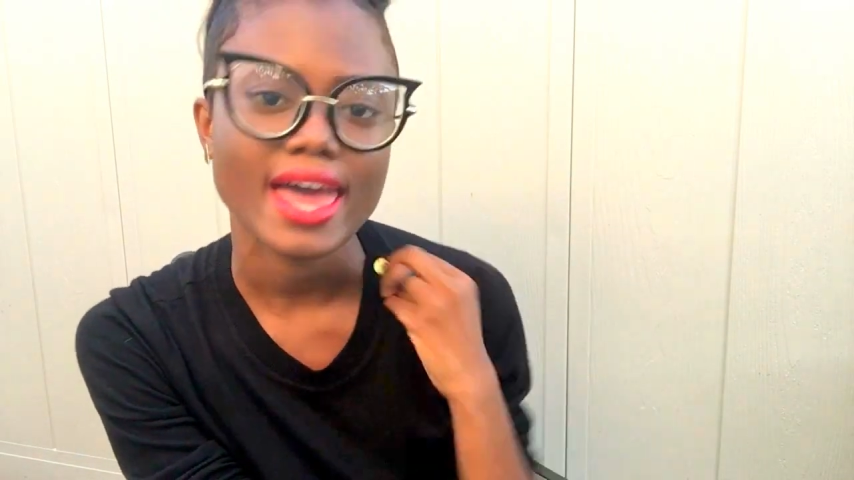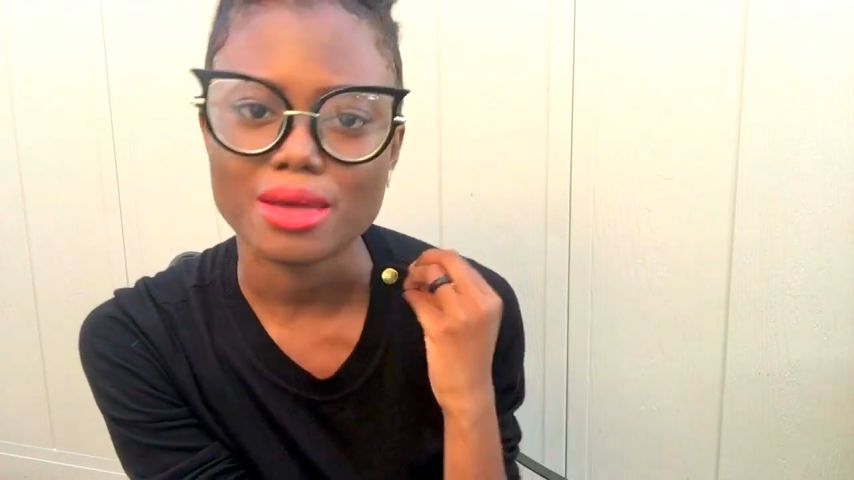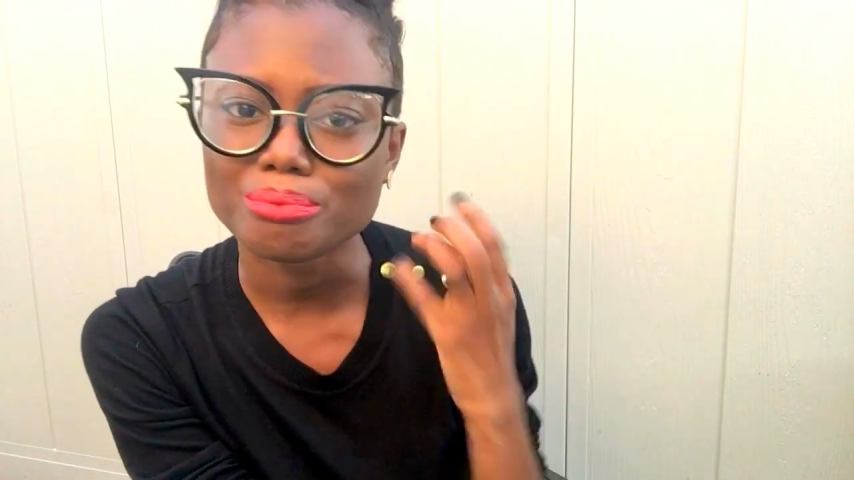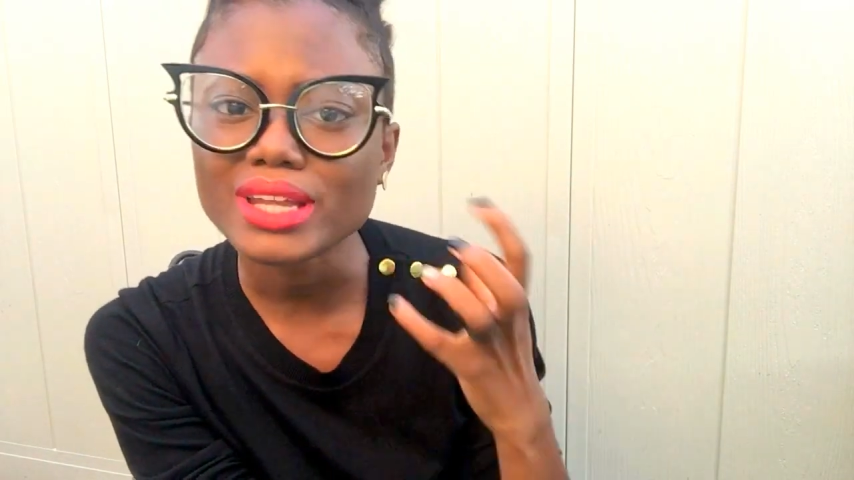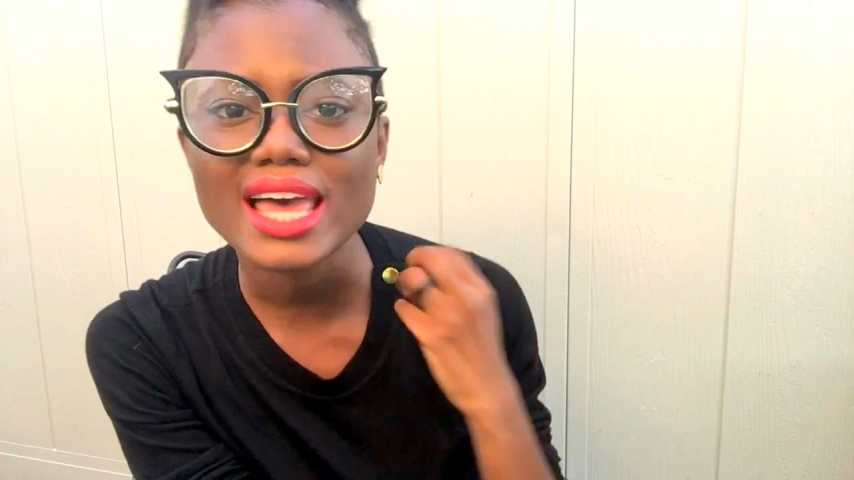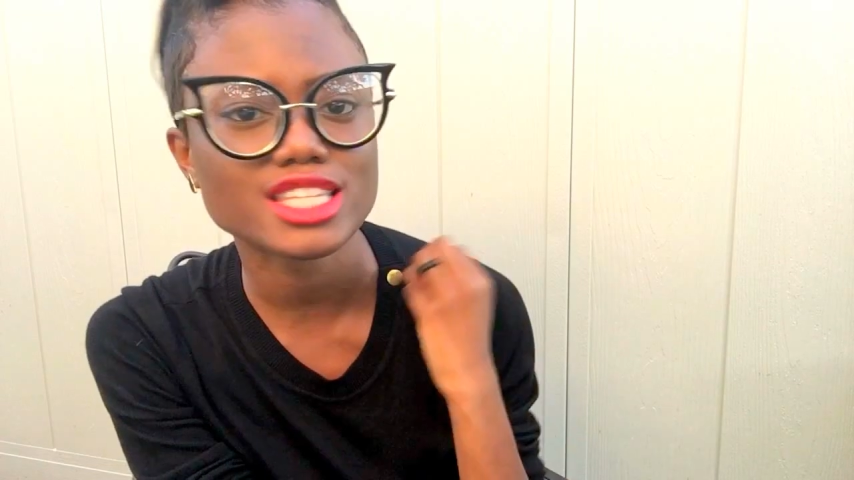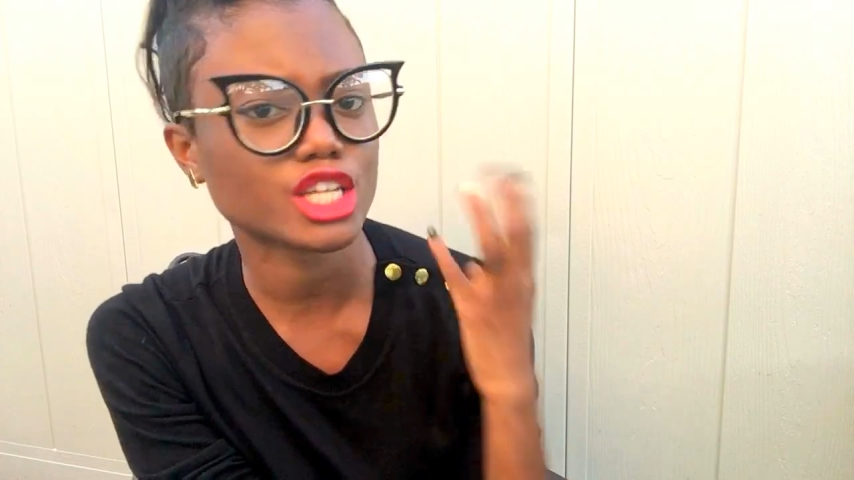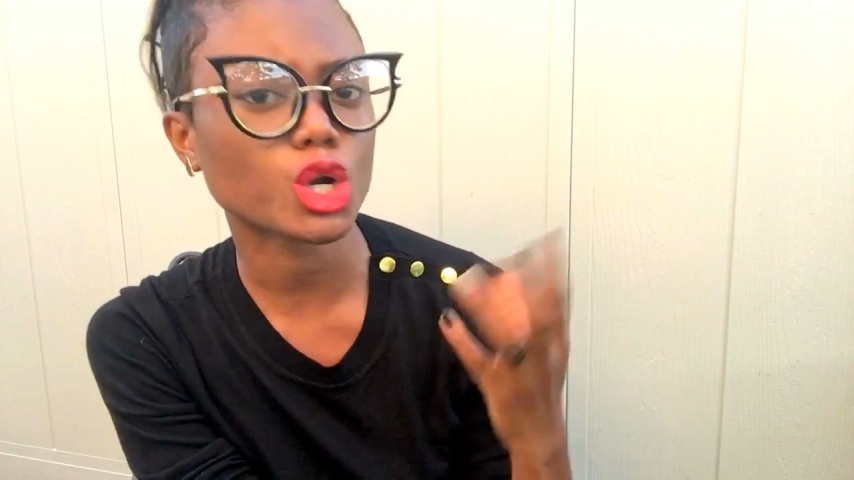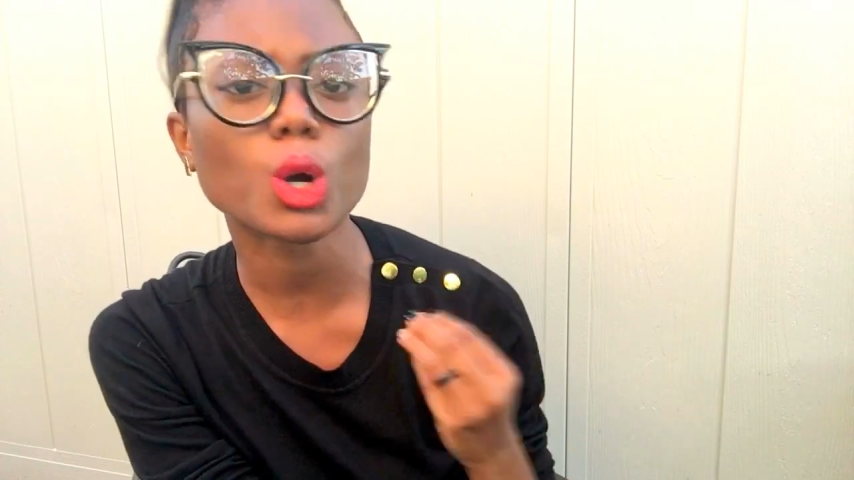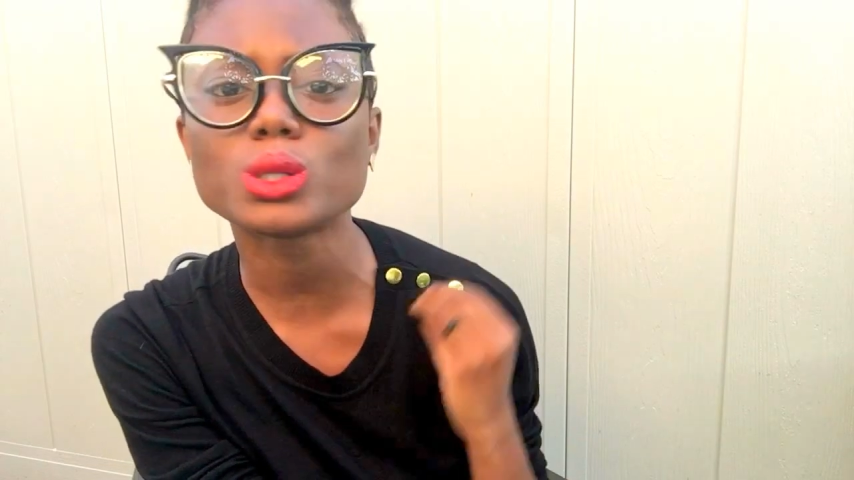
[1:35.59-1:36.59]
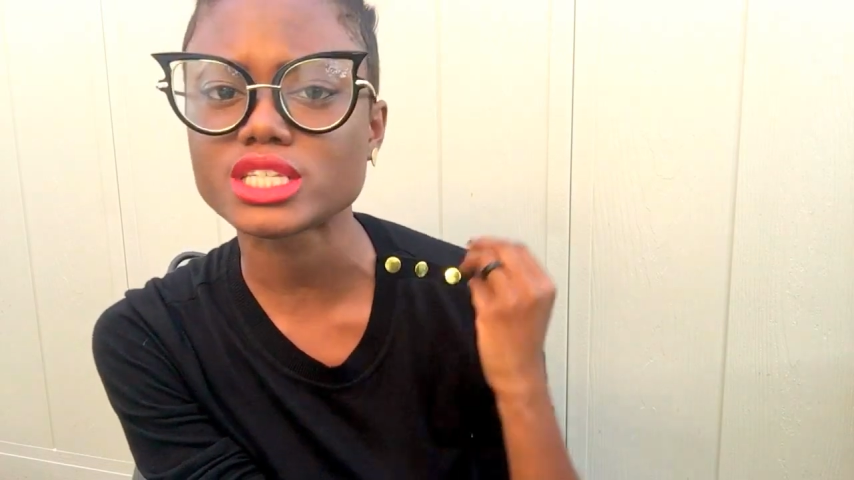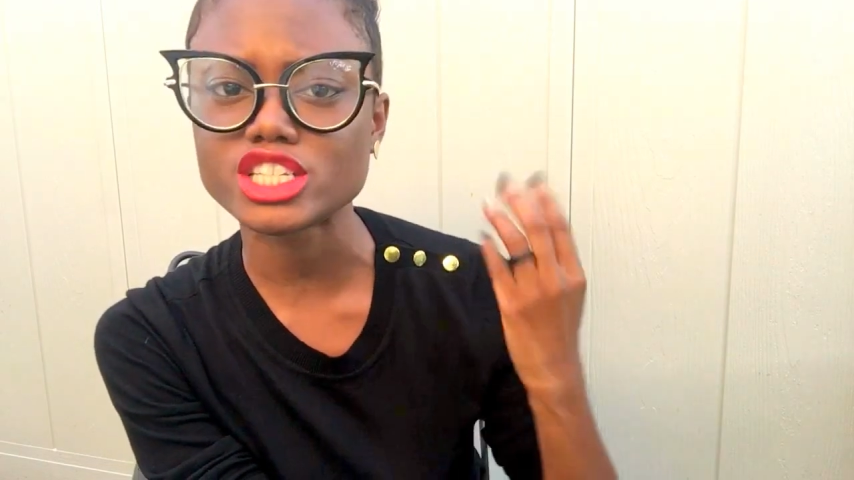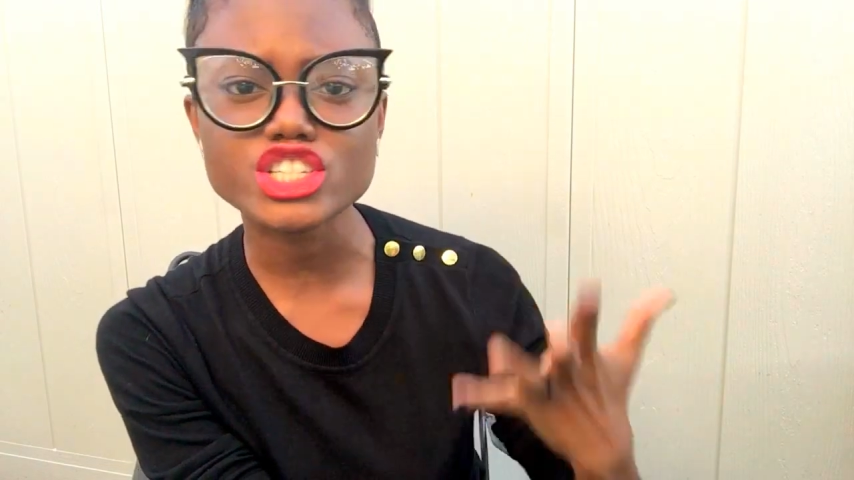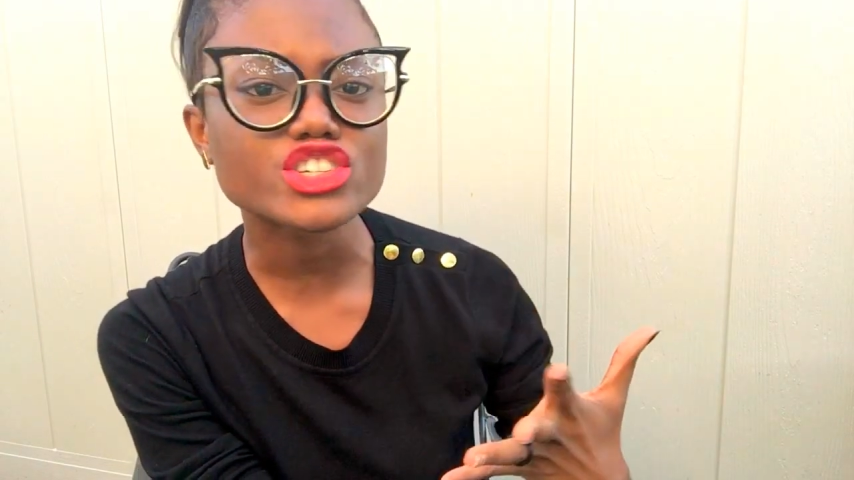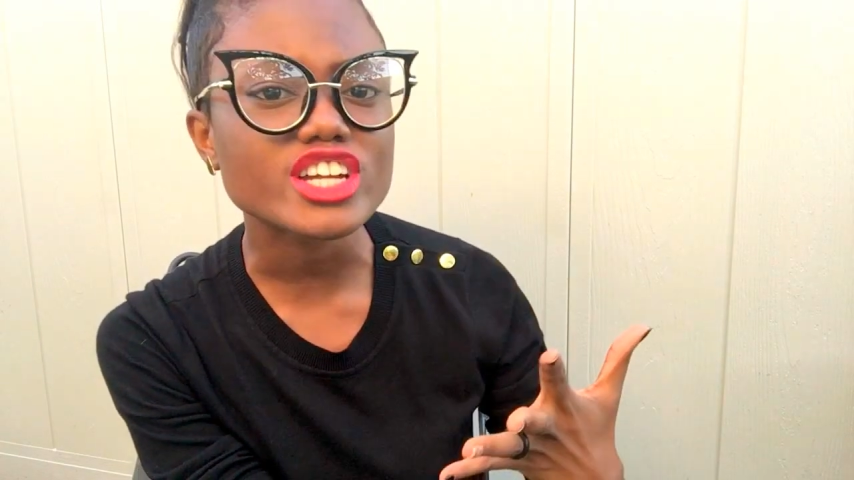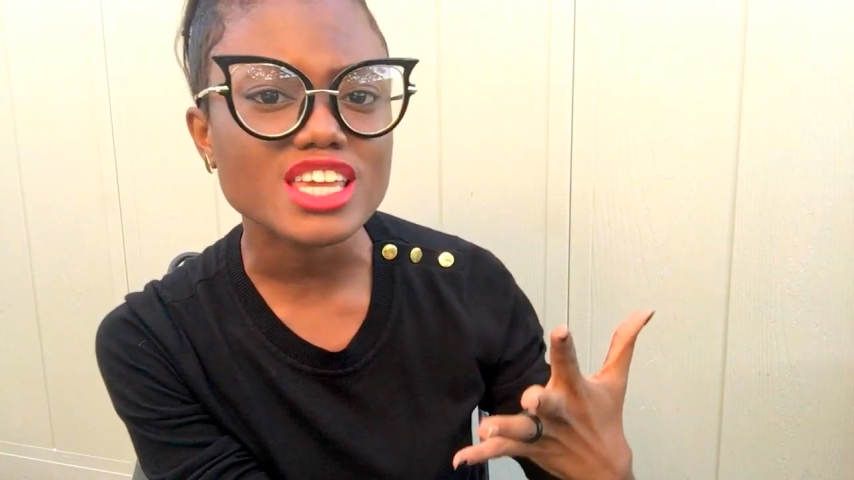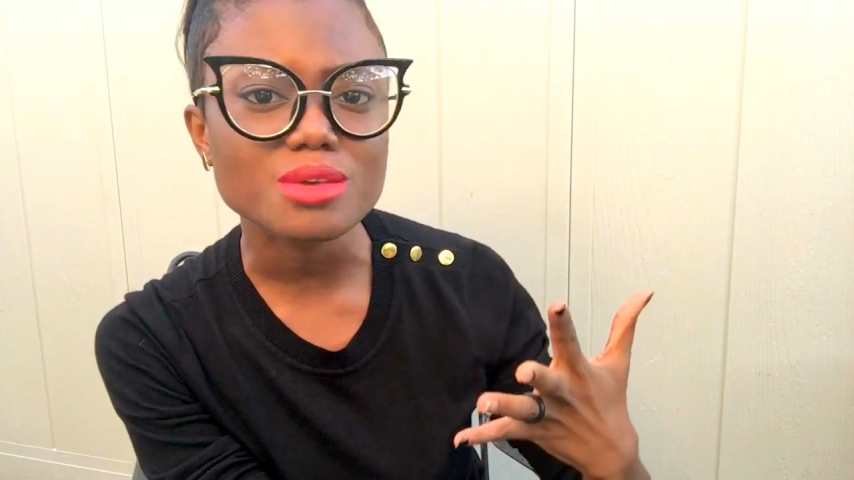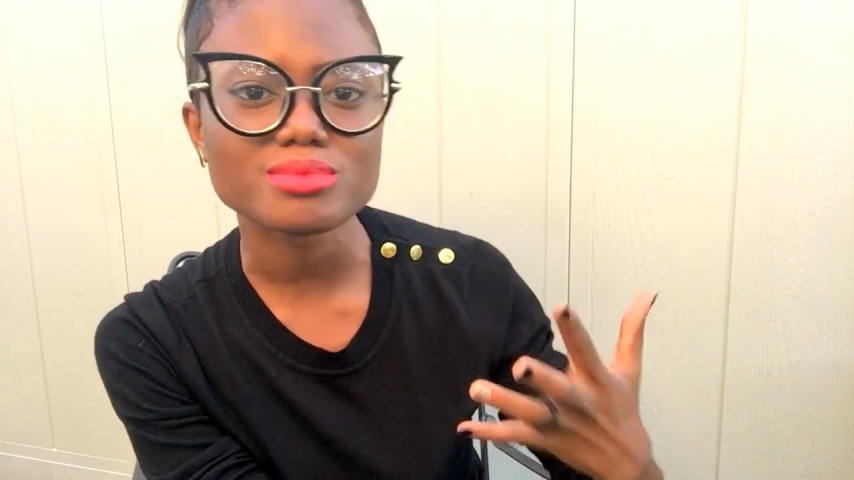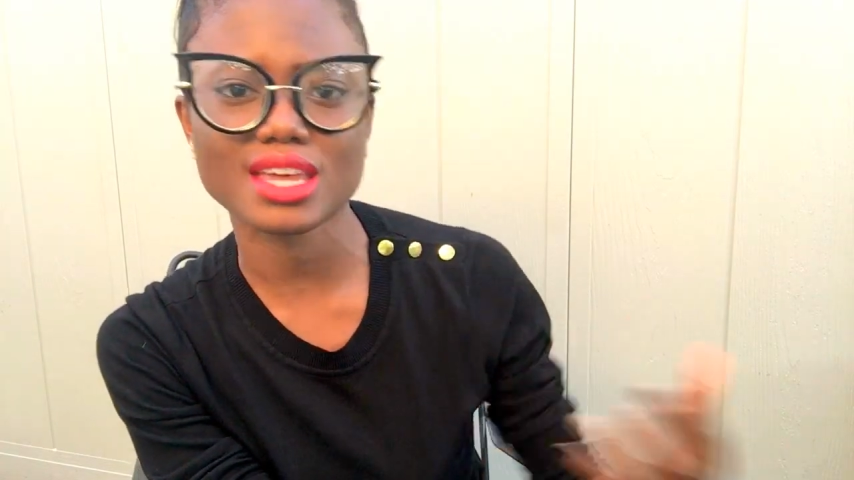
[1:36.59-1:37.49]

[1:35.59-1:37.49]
and plans and goals and dreams